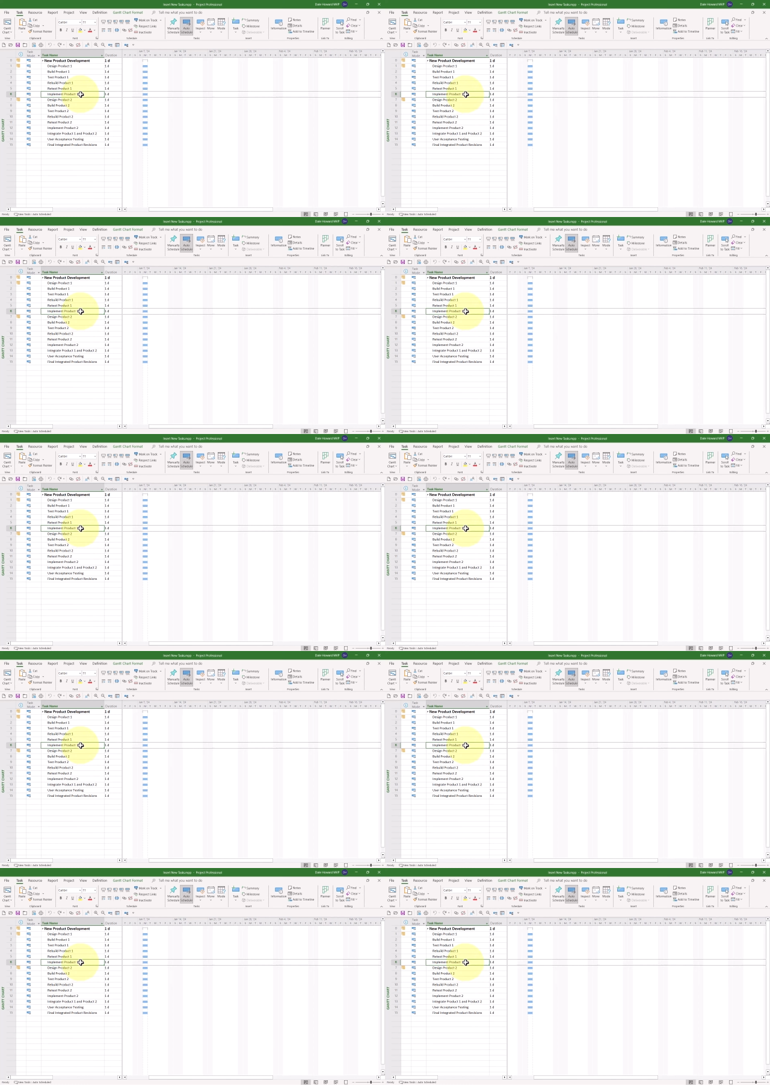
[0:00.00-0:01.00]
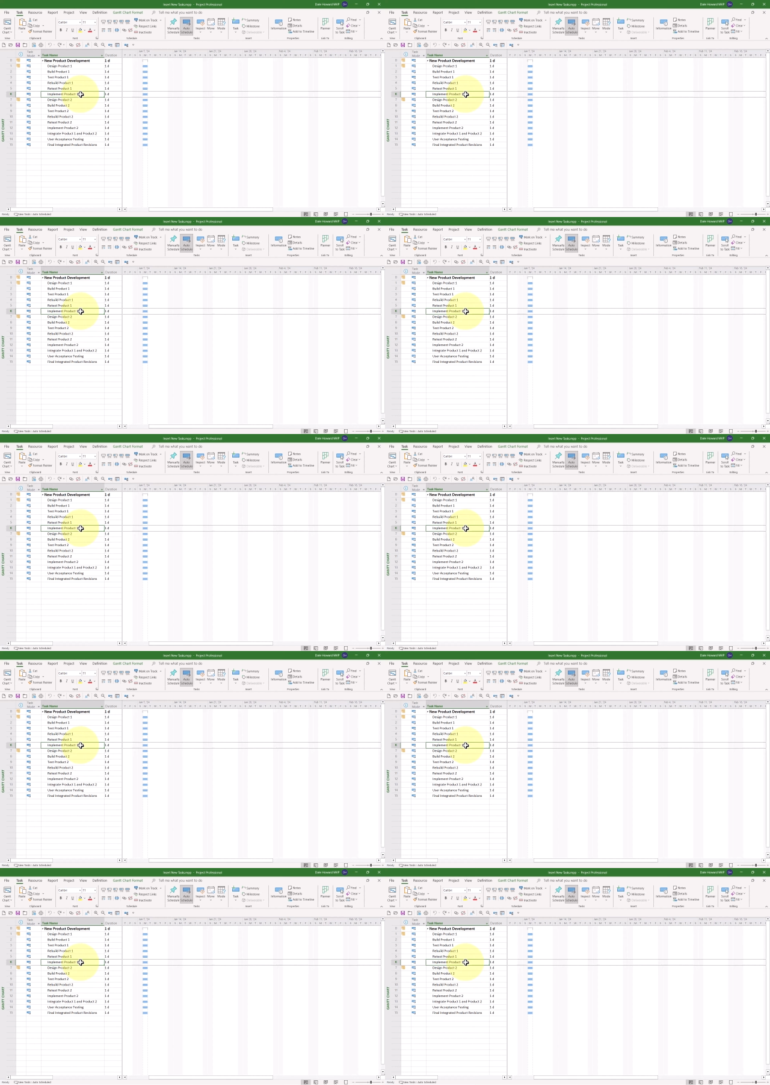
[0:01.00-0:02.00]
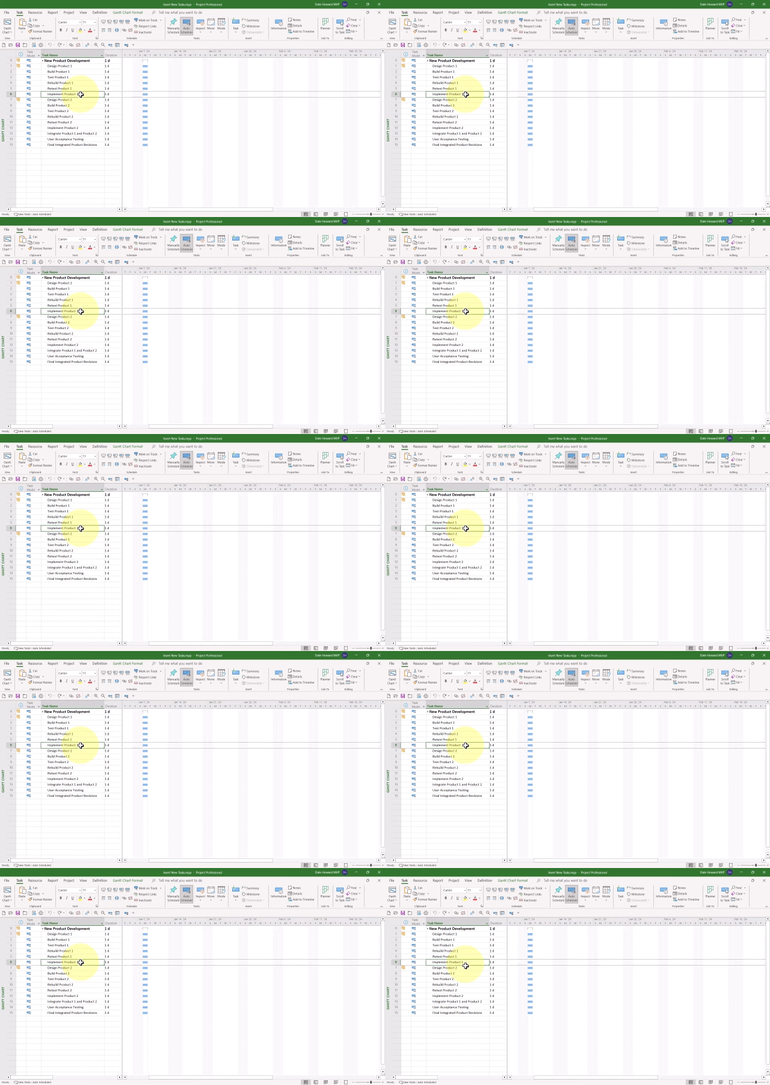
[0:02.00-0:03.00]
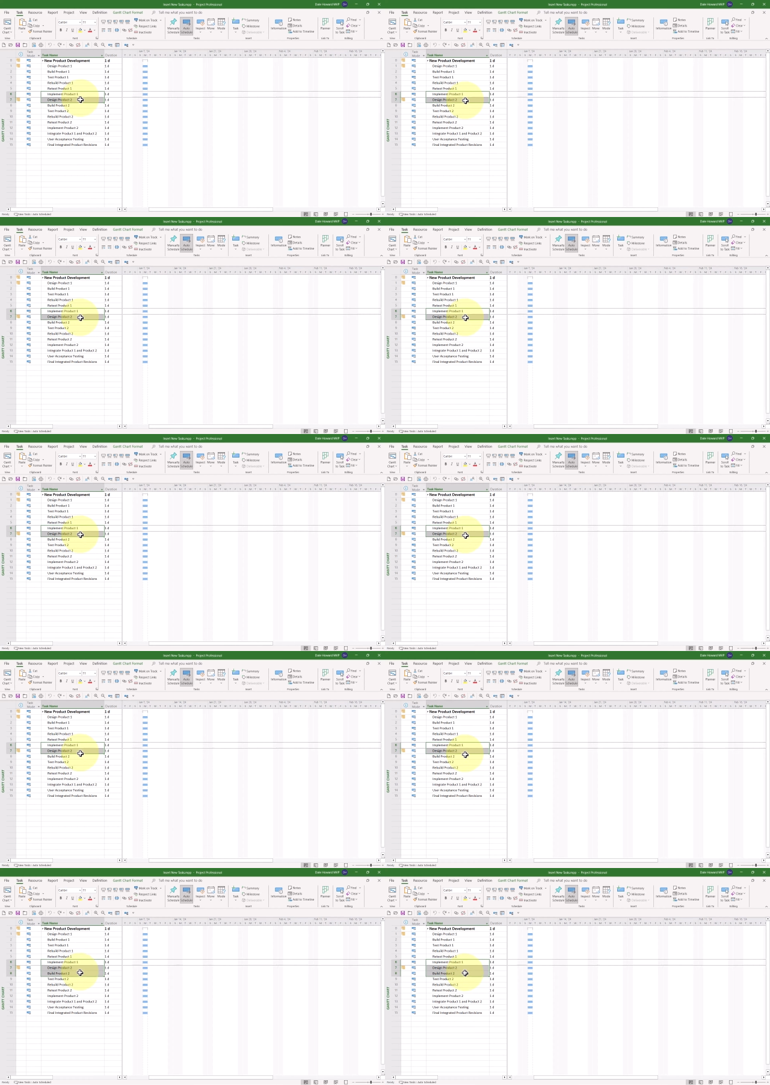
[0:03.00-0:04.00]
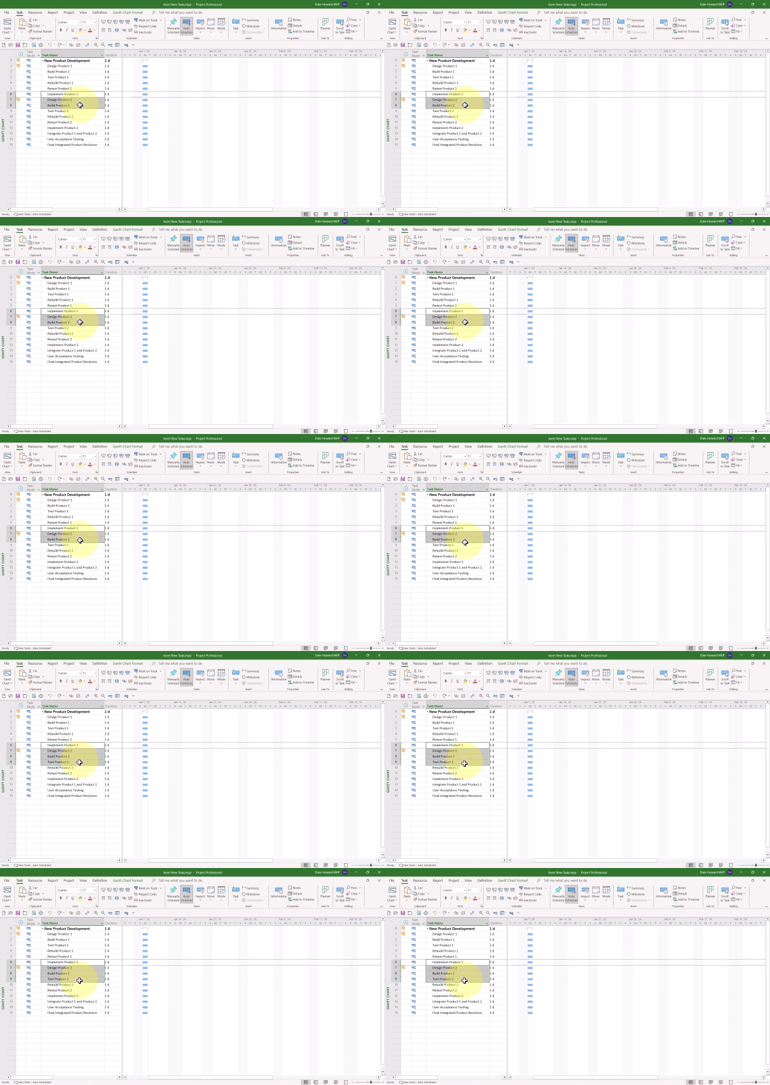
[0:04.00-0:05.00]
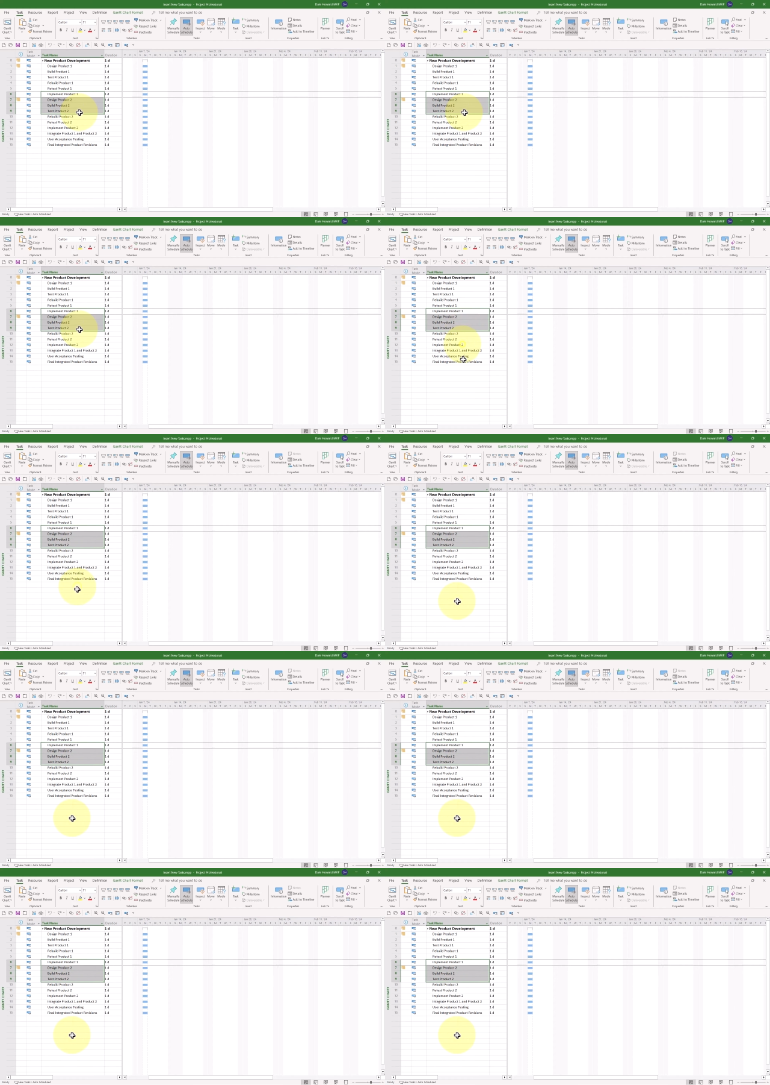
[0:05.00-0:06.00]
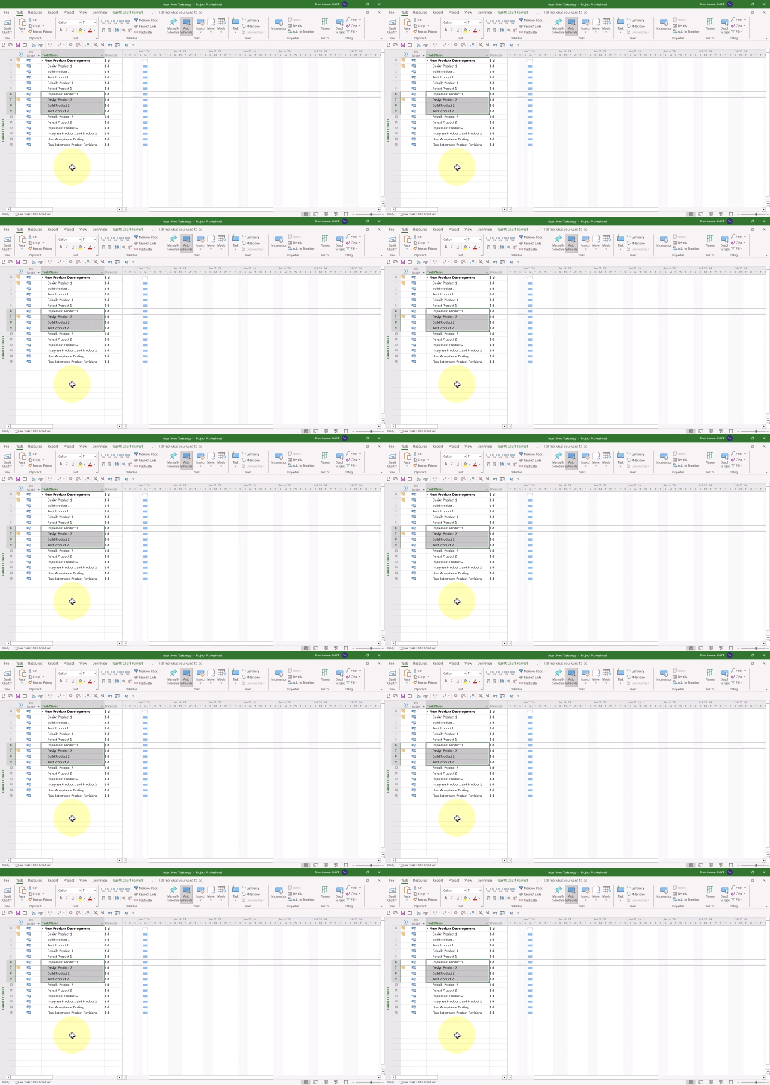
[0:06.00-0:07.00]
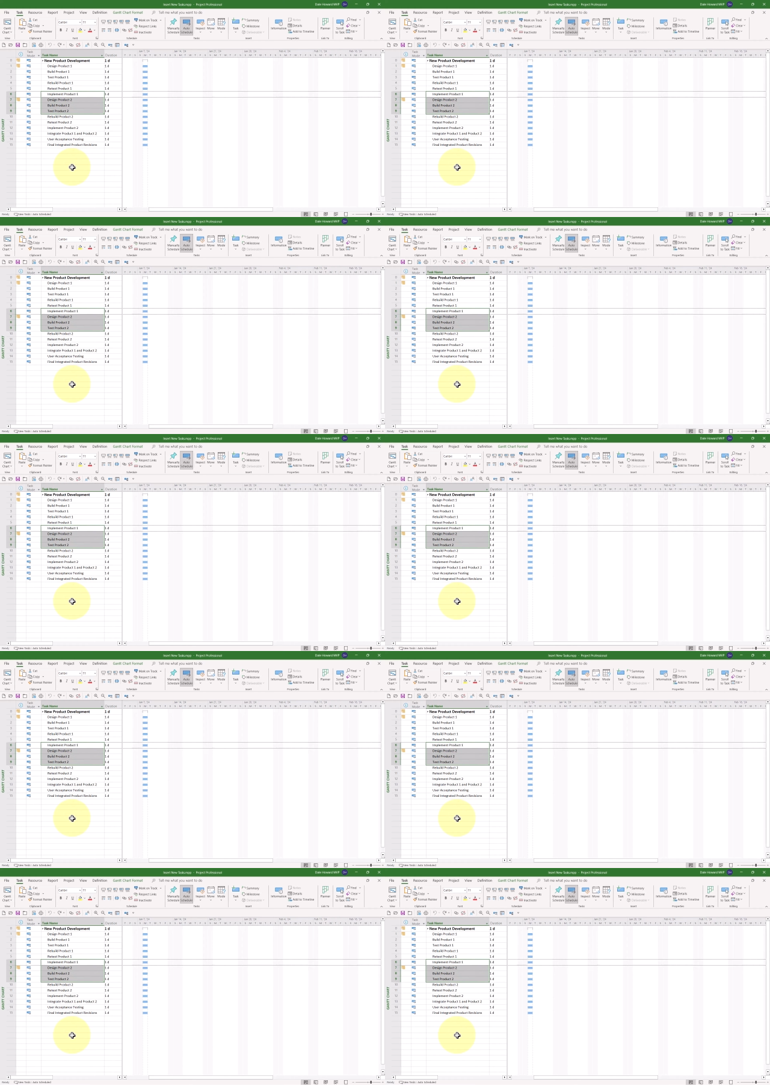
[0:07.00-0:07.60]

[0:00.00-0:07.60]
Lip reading: No face is visible, so there are no lips to read.